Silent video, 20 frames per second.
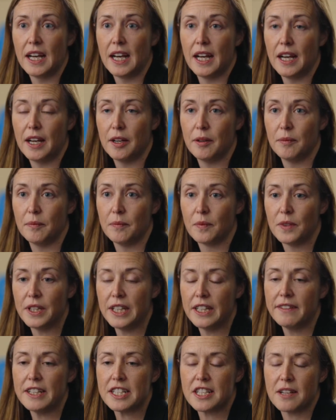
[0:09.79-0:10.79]
The
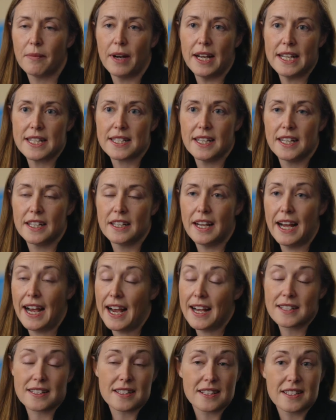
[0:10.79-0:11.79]
innovation mindset
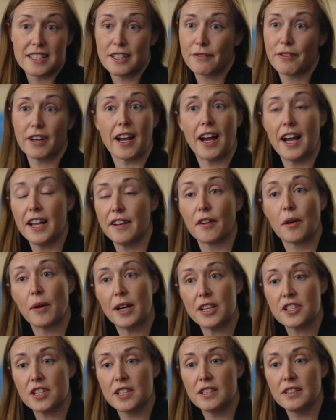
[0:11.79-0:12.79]
asks a different kind of
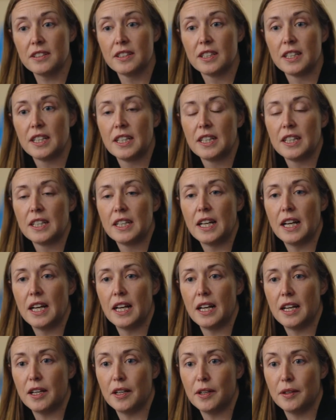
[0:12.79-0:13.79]
question.
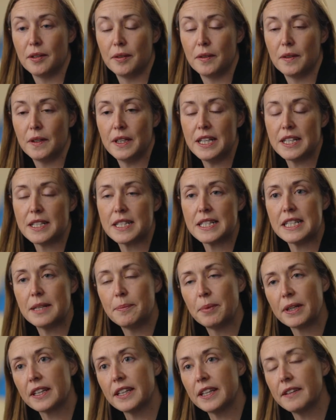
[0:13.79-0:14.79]
It
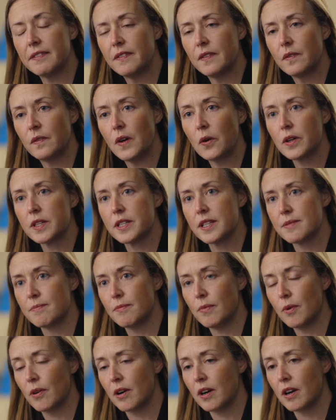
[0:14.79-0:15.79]
typically focuses
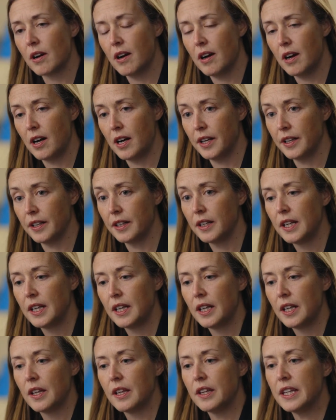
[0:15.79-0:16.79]
more on
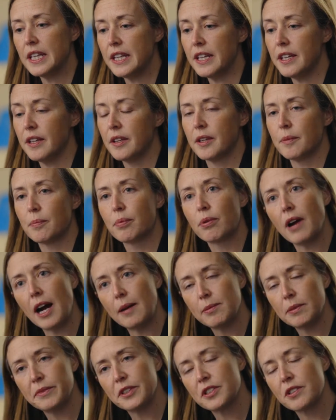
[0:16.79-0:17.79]
the
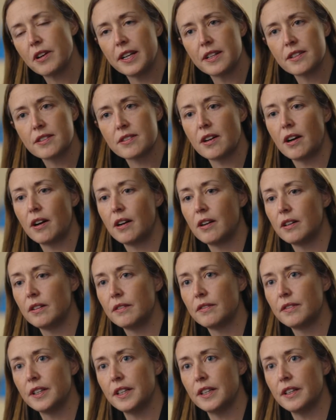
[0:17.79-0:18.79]
problem you're trying to
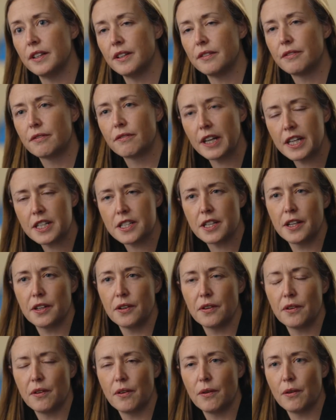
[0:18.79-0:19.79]
solve, the
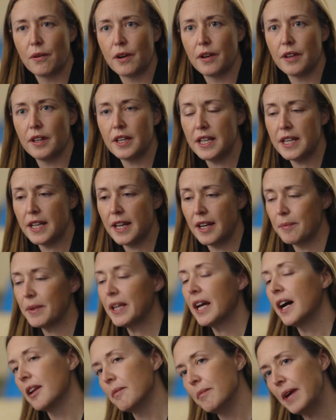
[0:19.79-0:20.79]
friction or the
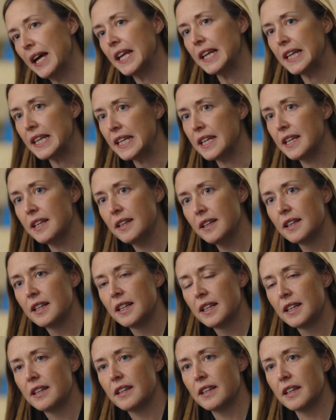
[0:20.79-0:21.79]
unmet need
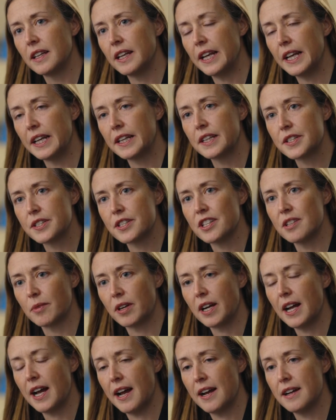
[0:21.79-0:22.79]
that an end
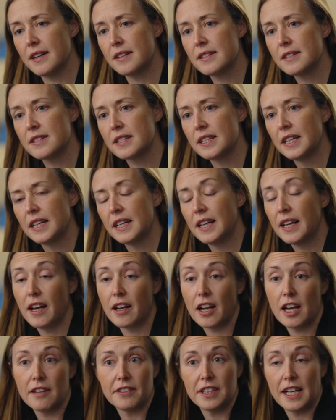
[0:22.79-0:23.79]
consumer has,
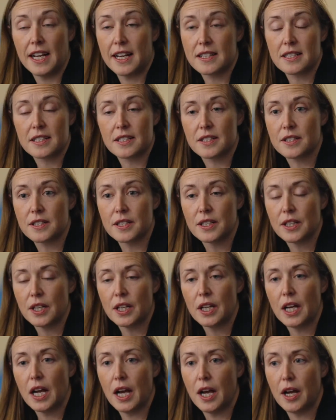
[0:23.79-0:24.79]
and often asks,
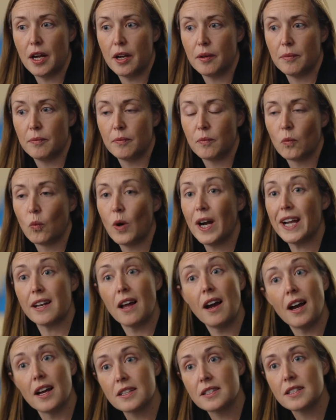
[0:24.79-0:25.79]
why
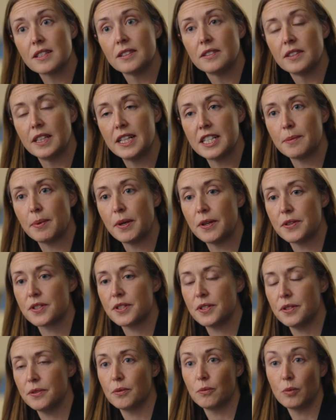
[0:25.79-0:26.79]
not, as
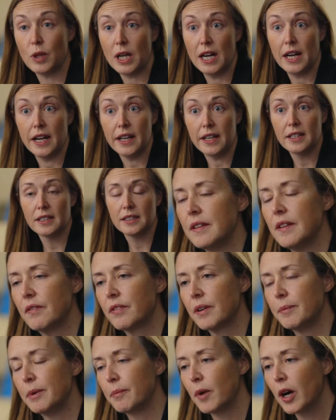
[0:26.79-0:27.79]
opposed to why.
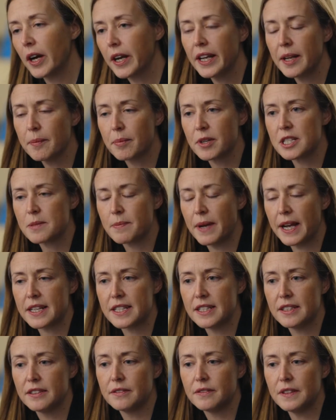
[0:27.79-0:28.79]
From a marketing
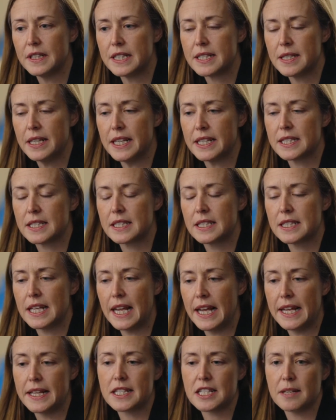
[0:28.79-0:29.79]
perspective, it
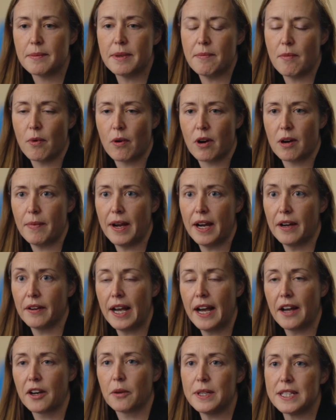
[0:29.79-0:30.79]
tends to be more about
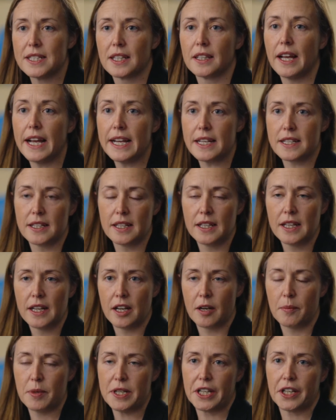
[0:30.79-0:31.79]
how do we delight
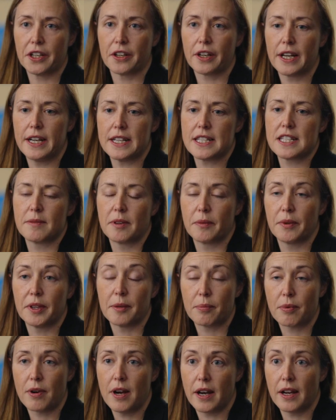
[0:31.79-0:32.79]
a particular customer with
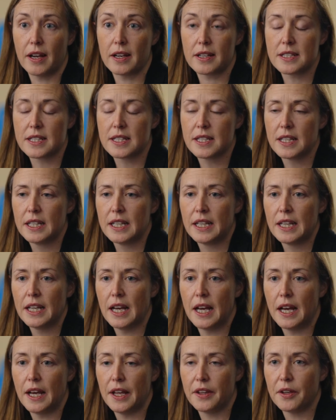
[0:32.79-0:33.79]
a product
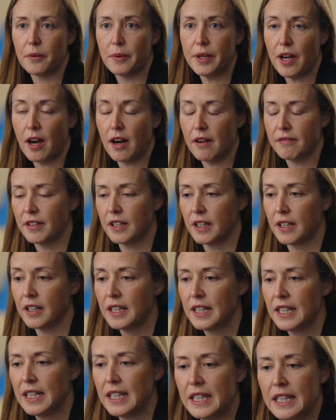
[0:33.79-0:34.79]
that we
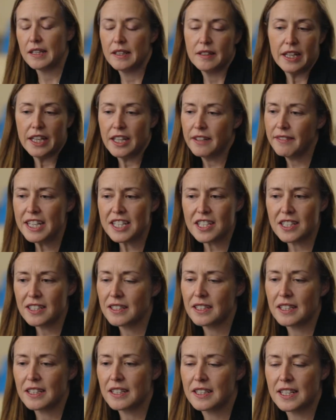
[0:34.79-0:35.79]
offer.
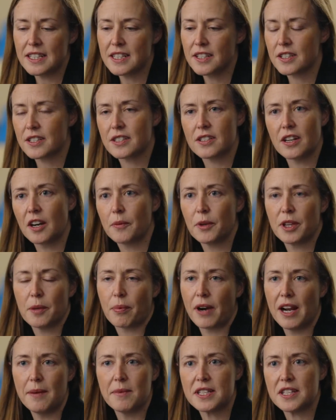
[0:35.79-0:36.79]
Innovation doesn't start with the
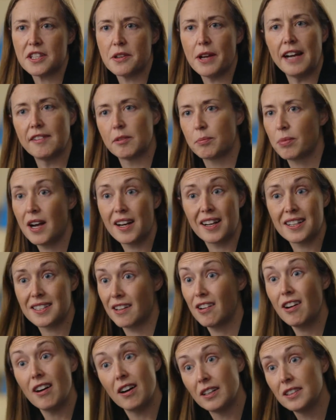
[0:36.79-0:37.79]
premise that you have a product
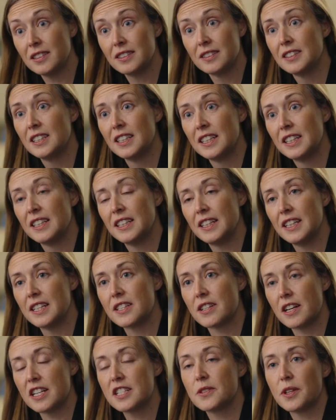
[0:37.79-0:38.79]
at all. It
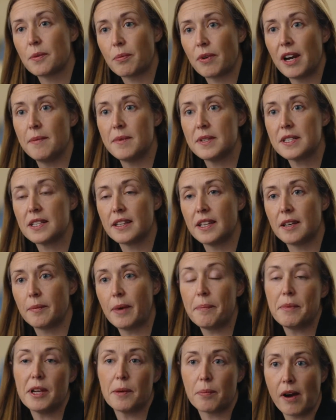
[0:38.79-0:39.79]
starts with the premise that there
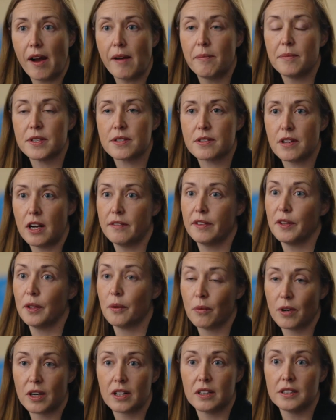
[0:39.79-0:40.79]
might be a problem to solve in the
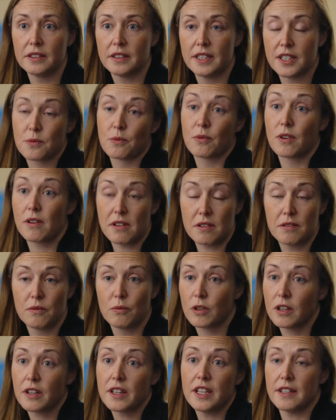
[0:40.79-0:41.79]
world that's
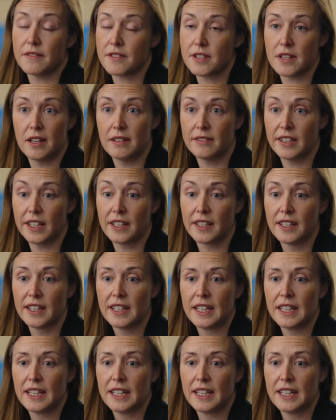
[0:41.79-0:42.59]
worthy of solving.